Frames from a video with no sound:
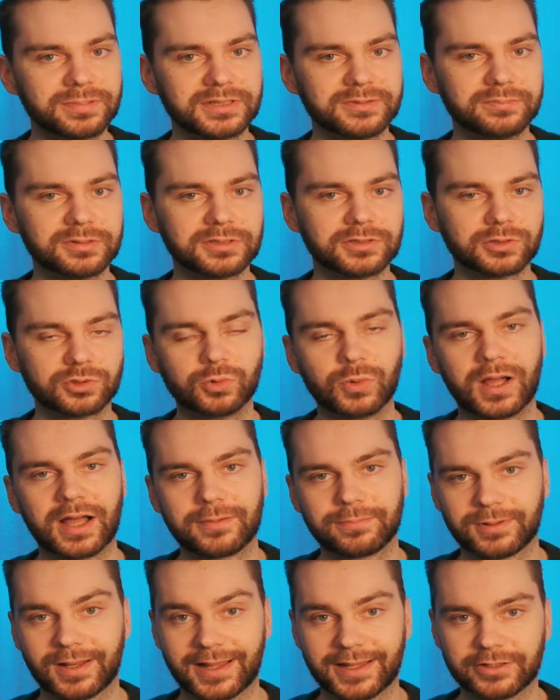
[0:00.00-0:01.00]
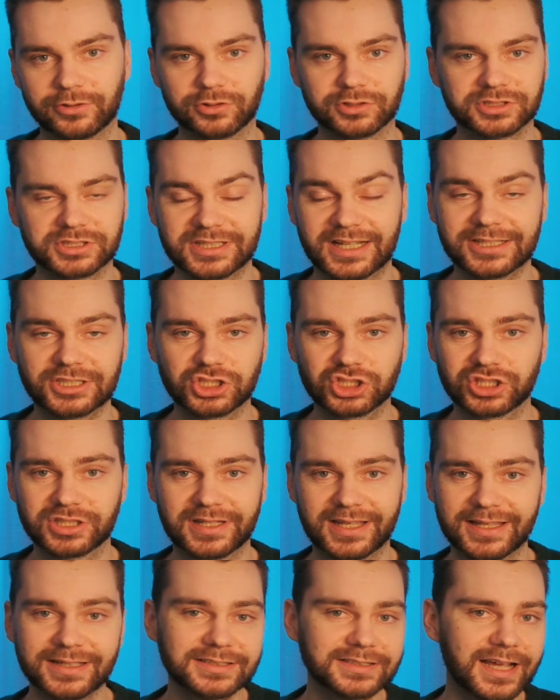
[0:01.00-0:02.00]
people who are playing on touch
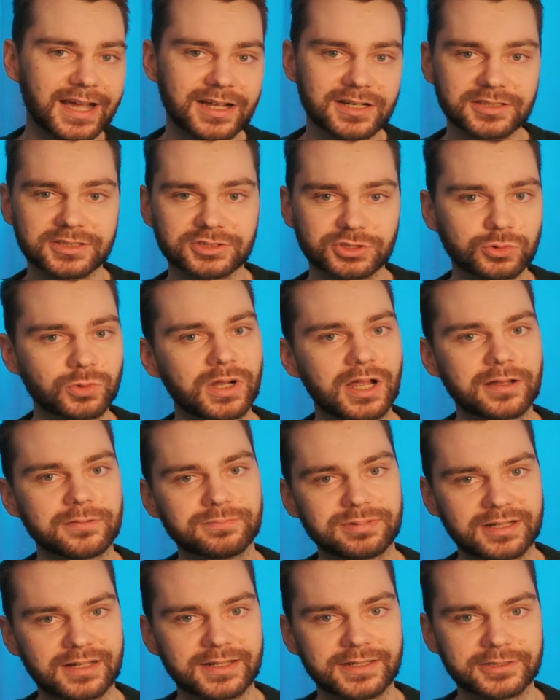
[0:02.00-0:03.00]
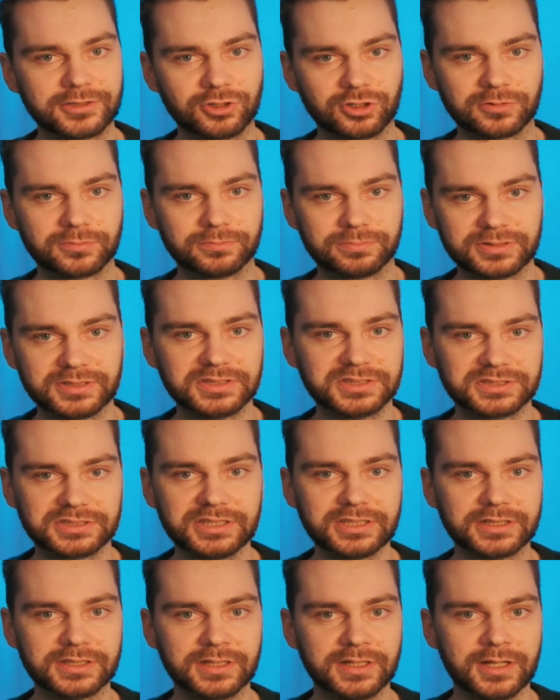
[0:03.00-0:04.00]
and others who are playing on
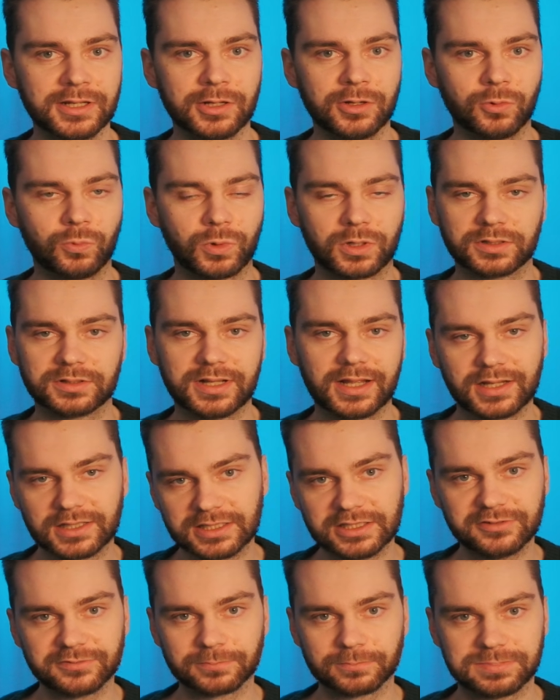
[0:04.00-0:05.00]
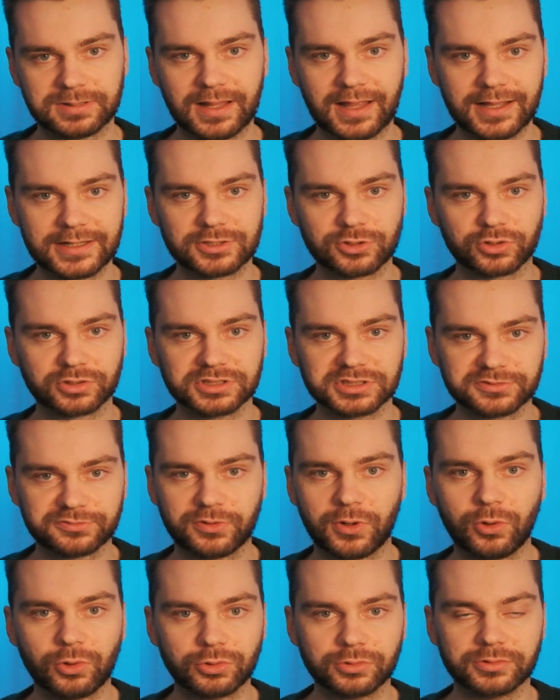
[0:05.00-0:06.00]
PC. One guy even played on his
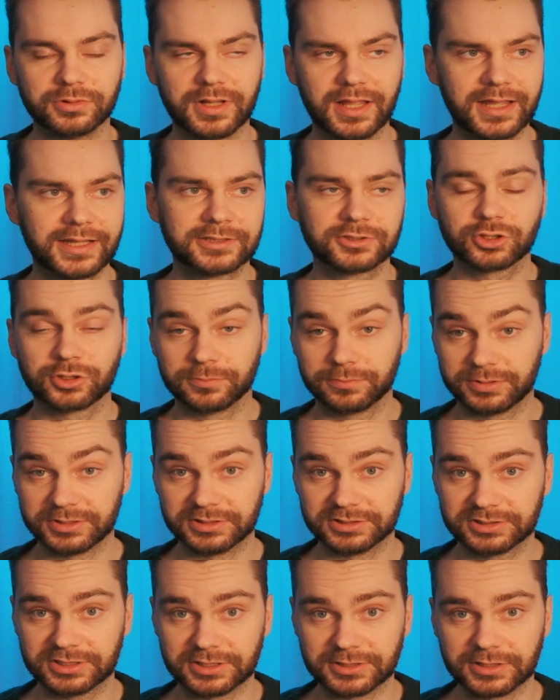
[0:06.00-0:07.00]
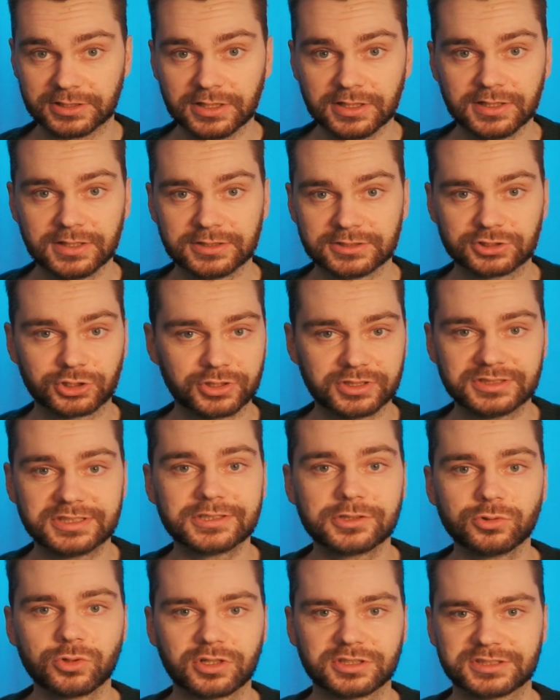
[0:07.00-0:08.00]
phone and on PC, so he
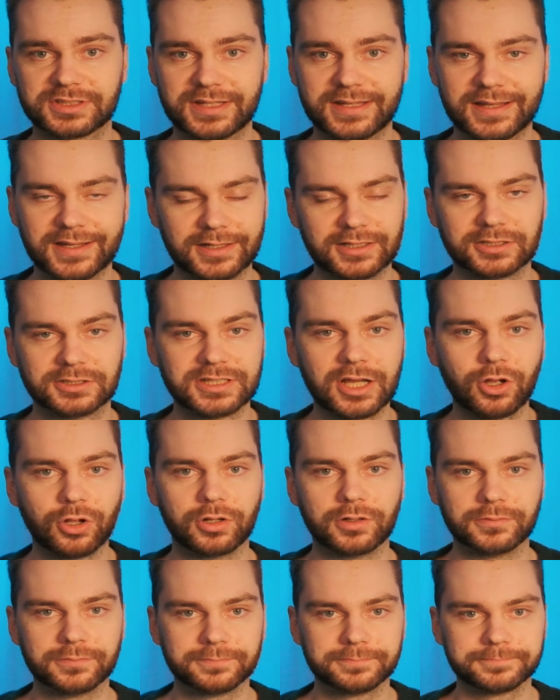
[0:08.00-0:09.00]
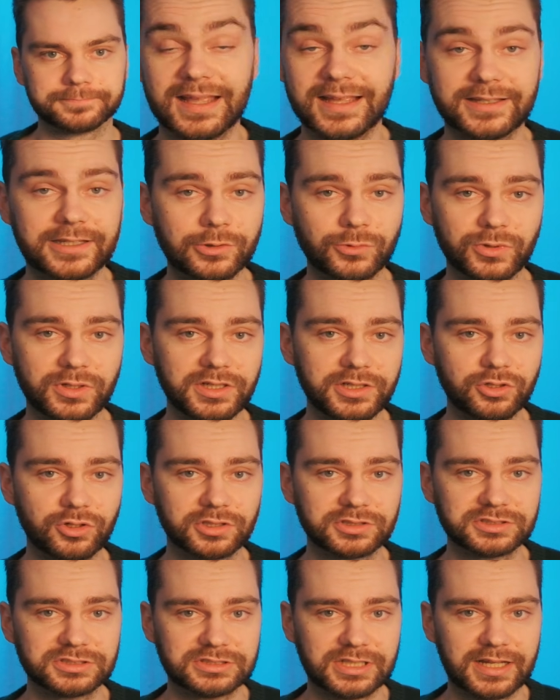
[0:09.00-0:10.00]
did not care at all. I can really
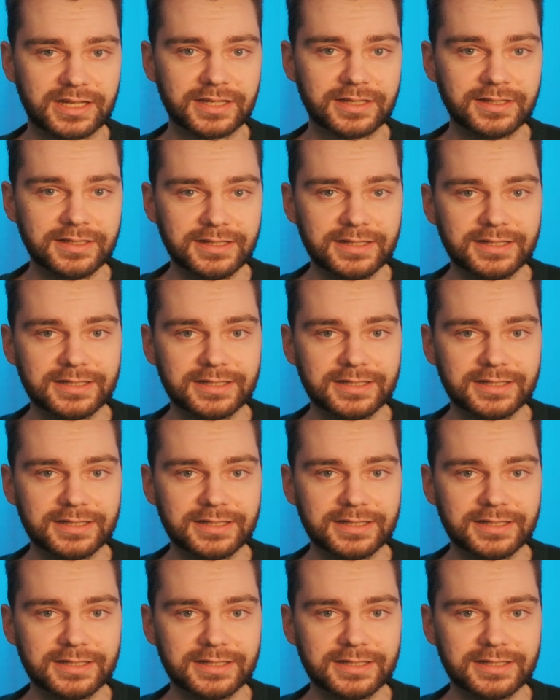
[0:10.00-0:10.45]
not say